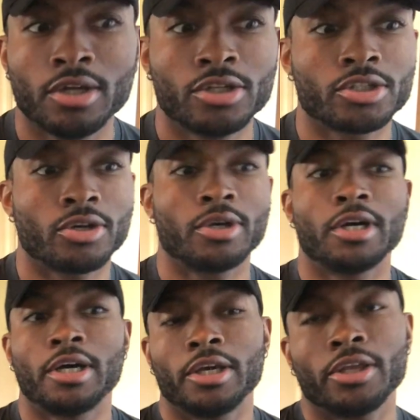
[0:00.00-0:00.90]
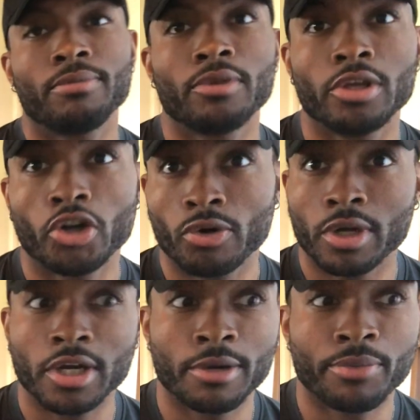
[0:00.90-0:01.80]
So
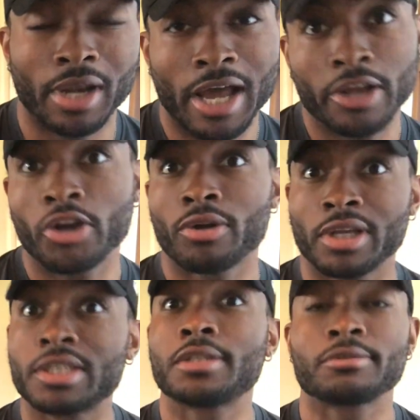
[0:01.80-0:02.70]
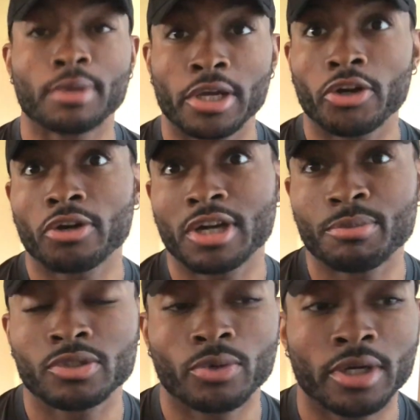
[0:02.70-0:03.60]
Eurocup, a lot of Euro League teams playing Eurocup
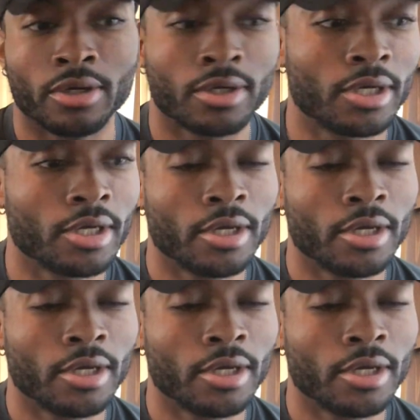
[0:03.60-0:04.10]
as well.